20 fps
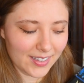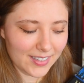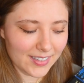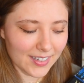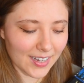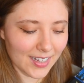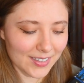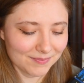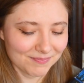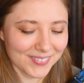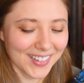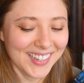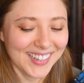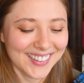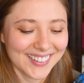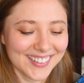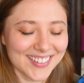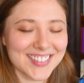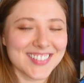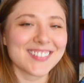yeah,
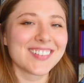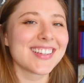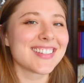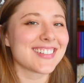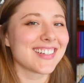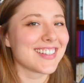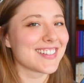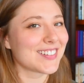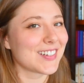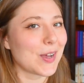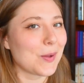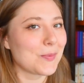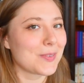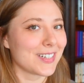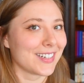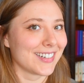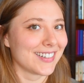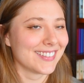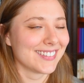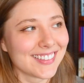there's a reason I stopped
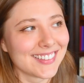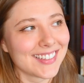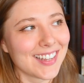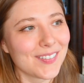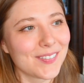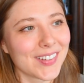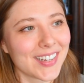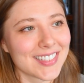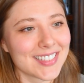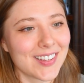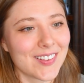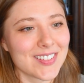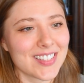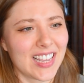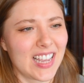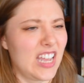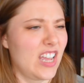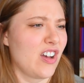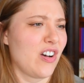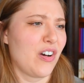here. Not because I was
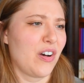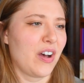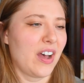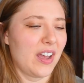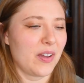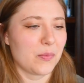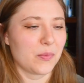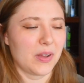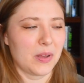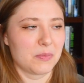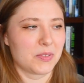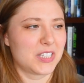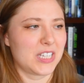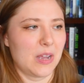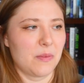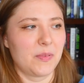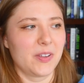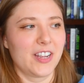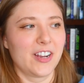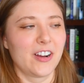like, oh, I'm
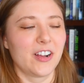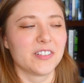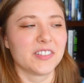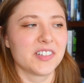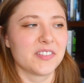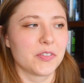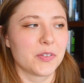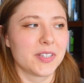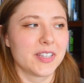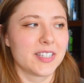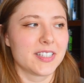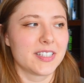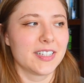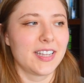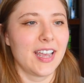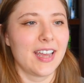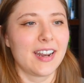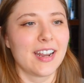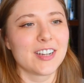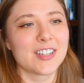stopping here, I'll never read this
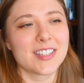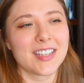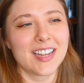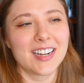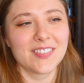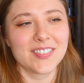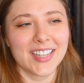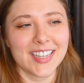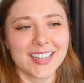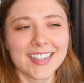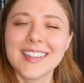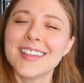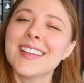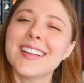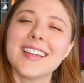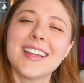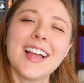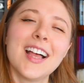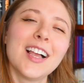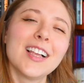again. I just kind of like
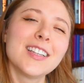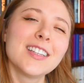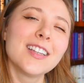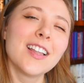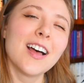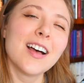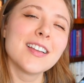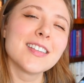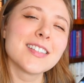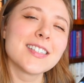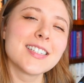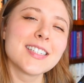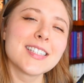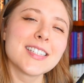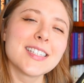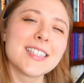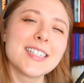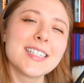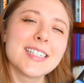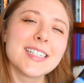lost
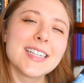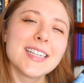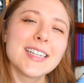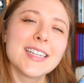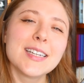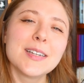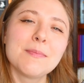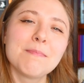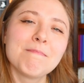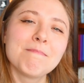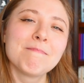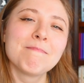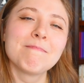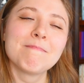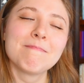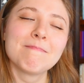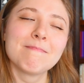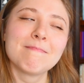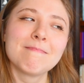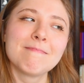steam
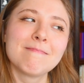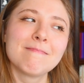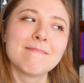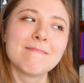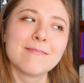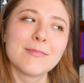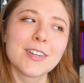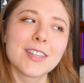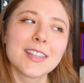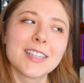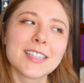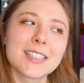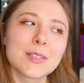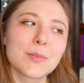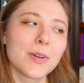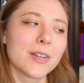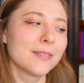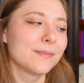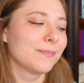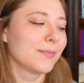with this
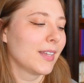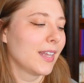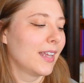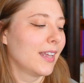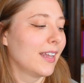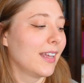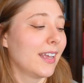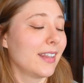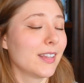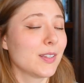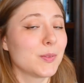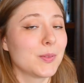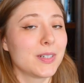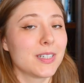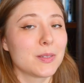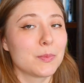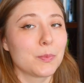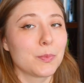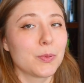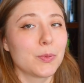one. And this one
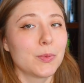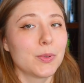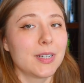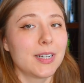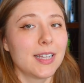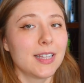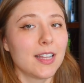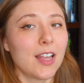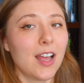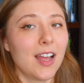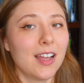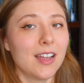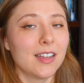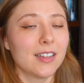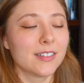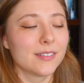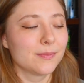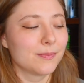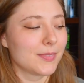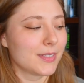is pretty
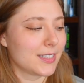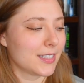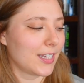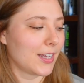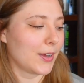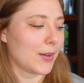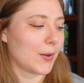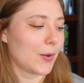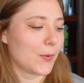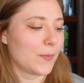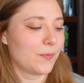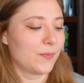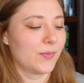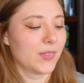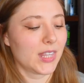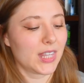long, so,